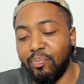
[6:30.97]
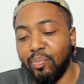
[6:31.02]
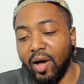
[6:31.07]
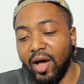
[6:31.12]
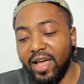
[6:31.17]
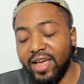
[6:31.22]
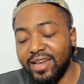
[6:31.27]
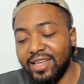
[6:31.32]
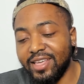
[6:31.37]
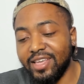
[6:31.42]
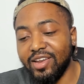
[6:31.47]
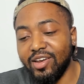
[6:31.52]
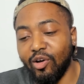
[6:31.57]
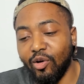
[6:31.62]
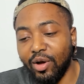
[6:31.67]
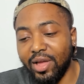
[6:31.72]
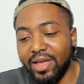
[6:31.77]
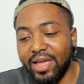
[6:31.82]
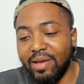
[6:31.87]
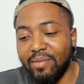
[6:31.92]
but, you
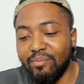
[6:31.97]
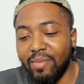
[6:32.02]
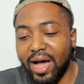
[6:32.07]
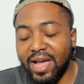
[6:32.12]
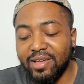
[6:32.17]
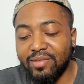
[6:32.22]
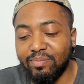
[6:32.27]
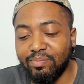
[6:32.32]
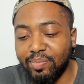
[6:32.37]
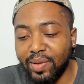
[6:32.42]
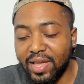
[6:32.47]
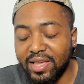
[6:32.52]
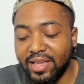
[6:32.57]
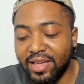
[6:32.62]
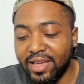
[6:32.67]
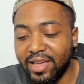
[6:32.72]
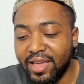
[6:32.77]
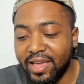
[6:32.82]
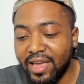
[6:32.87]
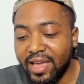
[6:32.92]
know, in, in my
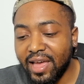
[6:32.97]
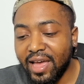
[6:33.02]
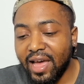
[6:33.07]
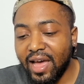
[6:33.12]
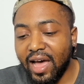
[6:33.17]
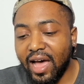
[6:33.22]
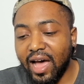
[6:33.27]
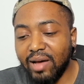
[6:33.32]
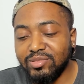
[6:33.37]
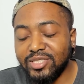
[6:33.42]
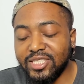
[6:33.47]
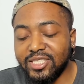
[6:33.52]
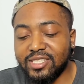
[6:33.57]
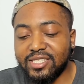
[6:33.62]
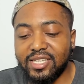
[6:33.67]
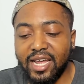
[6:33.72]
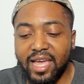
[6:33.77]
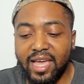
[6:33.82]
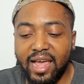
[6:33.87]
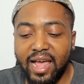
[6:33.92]
opinion, I'm just
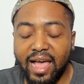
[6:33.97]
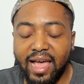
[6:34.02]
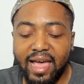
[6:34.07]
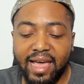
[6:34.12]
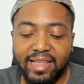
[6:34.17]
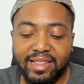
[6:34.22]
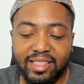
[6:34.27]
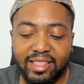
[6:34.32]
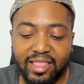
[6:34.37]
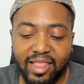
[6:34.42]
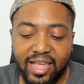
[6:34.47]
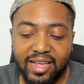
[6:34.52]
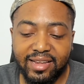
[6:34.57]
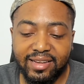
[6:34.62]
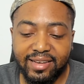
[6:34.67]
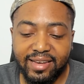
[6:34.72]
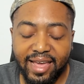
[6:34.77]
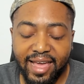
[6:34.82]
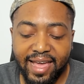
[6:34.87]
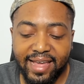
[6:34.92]
saying, I, I,
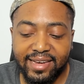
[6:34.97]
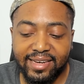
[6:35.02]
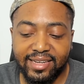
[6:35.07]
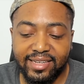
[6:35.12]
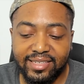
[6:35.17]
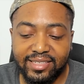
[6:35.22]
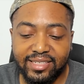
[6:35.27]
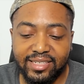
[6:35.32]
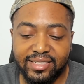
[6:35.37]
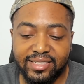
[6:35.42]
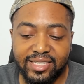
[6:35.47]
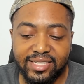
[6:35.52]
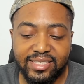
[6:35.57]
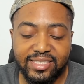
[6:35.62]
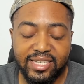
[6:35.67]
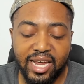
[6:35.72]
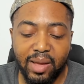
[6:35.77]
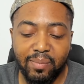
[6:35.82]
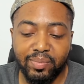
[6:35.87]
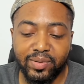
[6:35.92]
think that this
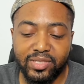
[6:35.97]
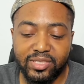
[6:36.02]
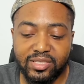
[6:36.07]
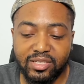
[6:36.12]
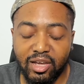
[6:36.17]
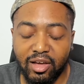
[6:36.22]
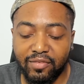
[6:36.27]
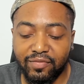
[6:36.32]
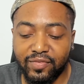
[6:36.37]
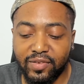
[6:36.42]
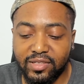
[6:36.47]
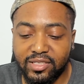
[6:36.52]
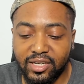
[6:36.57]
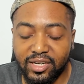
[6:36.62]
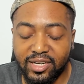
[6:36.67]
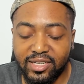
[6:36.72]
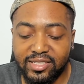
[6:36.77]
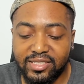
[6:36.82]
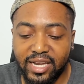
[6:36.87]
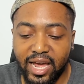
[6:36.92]
type of stuff
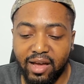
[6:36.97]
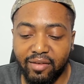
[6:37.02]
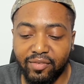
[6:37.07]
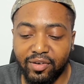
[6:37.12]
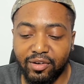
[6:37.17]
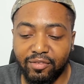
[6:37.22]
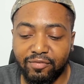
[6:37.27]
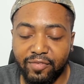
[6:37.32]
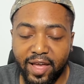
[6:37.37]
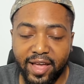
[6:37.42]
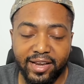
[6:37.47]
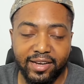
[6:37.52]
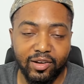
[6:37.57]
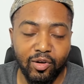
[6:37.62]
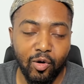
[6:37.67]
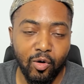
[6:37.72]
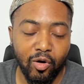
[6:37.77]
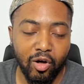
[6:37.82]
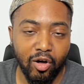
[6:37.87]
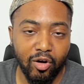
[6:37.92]
does have an effect
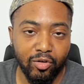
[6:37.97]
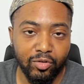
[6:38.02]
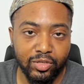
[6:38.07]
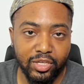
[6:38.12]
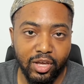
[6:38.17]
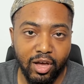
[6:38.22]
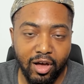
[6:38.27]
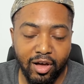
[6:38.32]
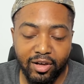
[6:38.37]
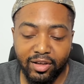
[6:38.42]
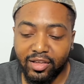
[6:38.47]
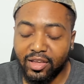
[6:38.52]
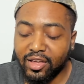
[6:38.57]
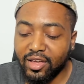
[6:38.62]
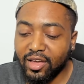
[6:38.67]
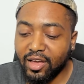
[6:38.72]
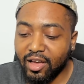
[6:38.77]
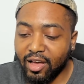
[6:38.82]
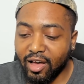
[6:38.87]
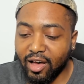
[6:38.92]
on, on young
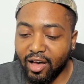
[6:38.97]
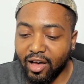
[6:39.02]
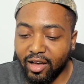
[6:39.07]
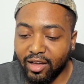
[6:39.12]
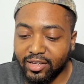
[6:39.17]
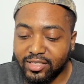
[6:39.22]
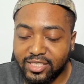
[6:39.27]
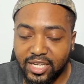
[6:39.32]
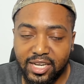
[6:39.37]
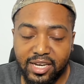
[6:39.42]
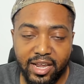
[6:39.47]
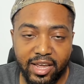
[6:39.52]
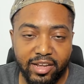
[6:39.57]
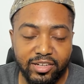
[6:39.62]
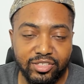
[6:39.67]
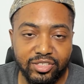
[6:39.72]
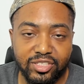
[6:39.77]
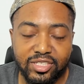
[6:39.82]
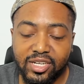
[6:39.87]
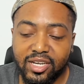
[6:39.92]
uh,
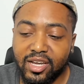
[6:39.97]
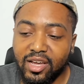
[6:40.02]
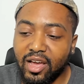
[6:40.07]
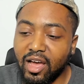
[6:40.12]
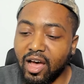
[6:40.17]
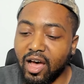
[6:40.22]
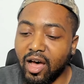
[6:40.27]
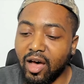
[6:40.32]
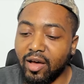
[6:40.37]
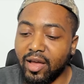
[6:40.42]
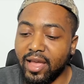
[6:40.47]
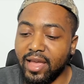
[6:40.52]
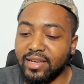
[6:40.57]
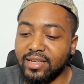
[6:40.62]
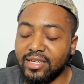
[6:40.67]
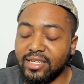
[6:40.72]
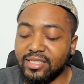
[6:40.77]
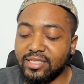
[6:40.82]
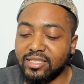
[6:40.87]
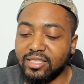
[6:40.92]
teenagers uh, and
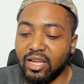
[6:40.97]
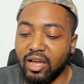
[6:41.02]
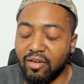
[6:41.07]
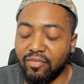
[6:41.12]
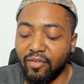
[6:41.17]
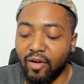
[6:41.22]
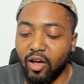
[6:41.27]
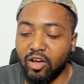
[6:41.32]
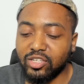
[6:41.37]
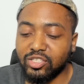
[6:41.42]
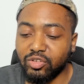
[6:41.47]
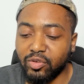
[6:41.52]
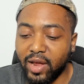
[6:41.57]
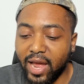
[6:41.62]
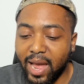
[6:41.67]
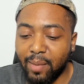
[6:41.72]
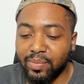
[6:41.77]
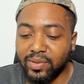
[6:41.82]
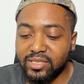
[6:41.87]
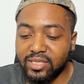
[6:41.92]
this stuff also
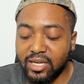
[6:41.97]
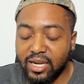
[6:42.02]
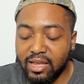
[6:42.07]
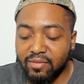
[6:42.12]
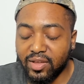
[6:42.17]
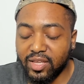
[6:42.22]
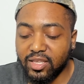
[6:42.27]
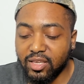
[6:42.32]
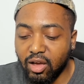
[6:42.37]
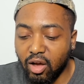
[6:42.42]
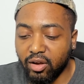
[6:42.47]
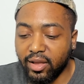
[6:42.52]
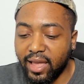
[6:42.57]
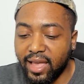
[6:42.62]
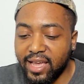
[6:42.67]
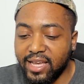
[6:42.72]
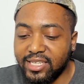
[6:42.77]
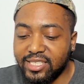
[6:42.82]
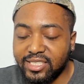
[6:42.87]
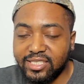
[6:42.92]
happens at even younger
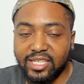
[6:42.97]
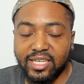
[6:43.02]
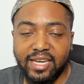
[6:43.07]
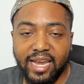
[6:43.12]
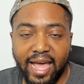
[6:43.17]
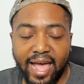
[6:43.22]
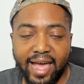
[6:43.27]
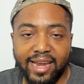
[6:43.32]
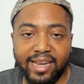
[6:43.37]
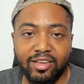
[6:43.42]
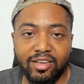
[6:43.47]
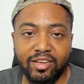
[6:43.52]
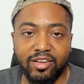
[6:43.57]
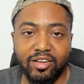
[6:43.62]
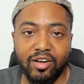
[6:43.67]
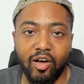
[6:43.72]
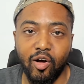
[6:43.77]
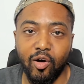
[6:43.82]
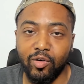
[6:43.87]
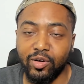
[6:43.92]
ages than that. You
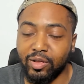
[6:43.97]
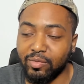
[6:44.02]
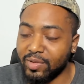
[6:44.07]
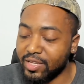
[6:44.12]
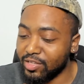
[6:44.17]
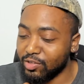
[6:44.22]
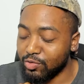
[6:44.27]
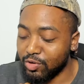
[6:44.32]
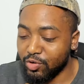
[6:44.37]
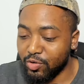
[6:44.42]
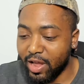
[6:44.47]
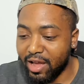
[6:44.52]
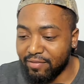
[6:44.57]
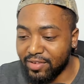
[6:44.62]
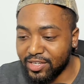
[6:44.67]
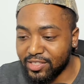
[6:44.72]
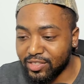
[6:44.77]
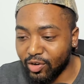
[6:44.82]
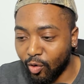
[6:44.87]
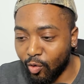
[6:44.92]
know, I mean, you do have
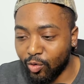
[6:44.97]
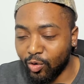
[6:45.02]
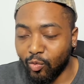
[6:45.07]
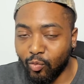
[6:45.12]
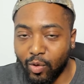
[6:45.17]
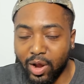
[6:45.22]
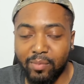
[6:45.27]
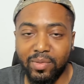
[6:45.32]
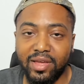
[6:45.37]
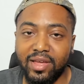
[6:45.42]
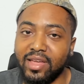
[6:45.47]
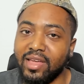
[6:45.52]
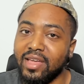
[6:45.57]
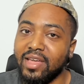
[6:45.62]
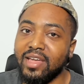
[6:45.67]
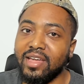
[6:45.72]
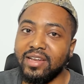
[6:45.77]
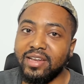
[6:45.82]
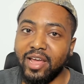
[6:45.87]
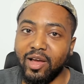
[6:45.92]
these older women
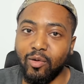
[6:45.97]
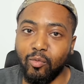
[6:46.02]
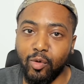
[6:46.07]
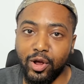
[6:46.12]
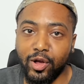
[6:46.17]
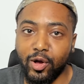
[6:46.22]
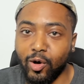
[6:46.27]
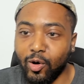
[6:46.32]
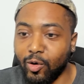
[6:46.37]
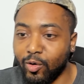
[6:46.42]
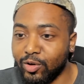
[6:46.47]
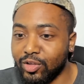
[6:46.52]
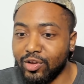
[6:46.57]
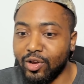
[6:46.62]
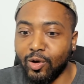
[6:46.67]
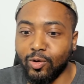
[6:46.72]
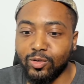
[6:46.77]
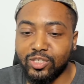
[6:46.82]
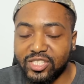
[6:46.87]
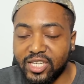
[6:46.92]
that will, you
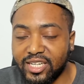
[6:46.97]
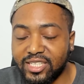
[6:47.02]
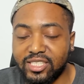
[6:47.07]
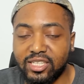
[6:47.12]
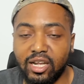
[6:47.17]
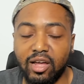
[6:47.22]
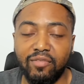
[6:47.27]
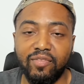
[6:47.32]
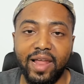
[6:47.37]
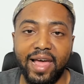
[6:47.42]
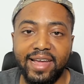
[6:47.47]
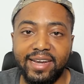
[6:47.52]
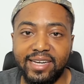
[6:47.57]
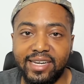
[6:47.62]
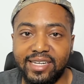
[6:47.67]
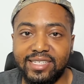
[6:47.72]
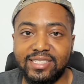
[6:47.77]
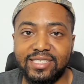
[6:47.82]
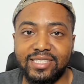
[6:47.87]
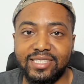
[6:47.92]
know, say stuff like
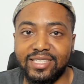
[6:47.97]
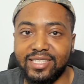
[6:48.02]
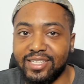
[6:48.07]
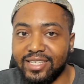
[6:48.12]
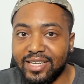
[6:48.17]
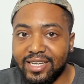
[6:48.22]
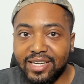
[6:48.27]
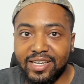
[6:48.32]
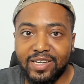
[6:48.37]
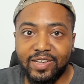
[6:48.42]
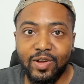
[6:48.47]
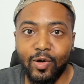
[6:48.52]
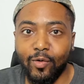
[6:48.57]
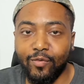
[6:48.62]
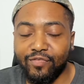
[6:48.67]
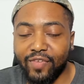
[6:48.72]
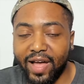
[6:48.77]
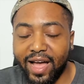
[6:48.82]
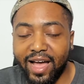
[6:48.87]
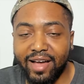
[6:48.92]
this to, you know,
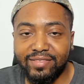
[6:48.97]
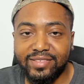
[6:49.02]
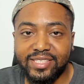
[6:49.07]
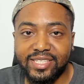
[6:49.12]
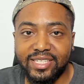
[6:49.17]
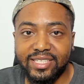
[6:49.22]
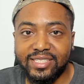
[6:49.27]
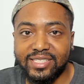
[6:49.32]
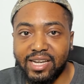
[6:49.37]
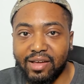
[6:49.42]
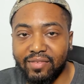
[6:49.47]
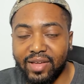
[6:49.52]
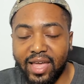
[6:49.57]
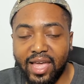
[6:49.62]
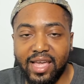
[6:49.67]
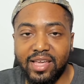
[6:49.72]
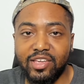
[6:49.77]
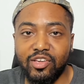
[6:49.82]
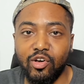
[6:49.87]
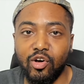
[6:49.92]
five, six, seven,
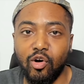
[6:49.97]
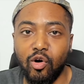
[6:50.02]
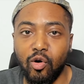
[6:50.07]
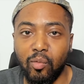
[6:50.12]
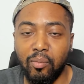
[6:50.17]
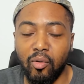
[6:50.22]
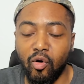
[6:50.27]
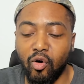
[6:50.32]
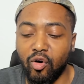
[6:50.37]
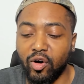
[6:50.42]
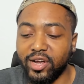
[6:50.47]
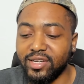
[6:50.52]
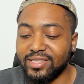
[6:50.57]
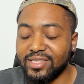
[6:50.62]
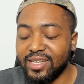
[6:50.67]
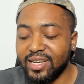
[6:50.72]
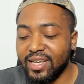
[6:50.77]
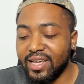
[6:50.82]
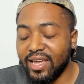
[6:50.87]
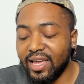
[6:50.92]
eight year old boys.
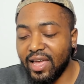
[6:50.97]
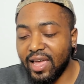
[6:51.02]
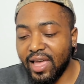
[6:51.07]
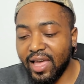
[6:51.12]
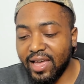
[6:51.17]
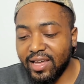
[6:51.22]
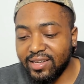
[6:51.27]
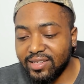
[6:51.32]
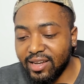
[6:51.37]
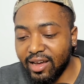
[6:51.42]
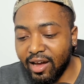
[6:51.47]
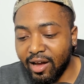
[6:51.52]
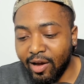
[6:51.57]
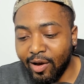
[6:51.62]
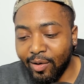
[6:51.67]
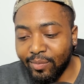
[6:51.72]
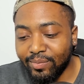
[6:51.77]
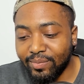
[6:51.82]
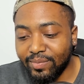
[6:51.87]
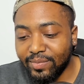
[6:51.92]
And,
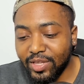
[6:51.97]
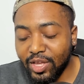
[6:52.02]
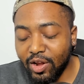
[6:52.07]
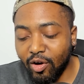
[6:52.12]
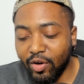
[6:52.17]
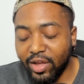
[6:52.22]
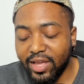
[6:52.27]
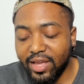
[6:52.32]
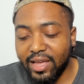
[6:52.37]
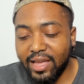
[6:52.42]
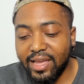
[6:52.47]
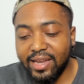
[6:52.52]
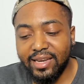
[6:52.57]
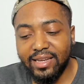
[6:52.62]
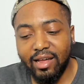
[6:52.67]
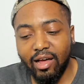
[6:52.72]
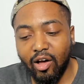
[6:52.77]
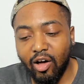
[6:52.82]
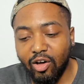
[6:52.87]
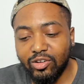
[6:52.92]
um, you know, it, it
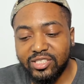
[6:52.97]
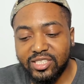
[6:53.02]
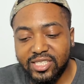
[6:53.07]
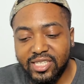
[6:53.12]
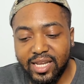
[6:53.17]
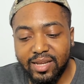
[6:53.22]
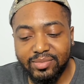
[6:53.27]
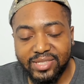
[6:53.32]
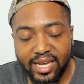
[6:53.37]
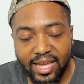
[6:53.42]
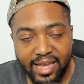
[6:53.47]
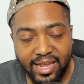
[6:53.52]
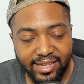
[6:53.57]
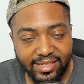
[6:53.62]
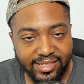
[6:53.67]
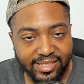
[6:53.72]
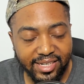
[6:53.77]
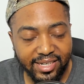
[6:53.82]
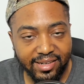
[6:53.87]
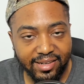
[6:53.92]
all seems
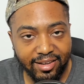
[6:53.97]
innocent,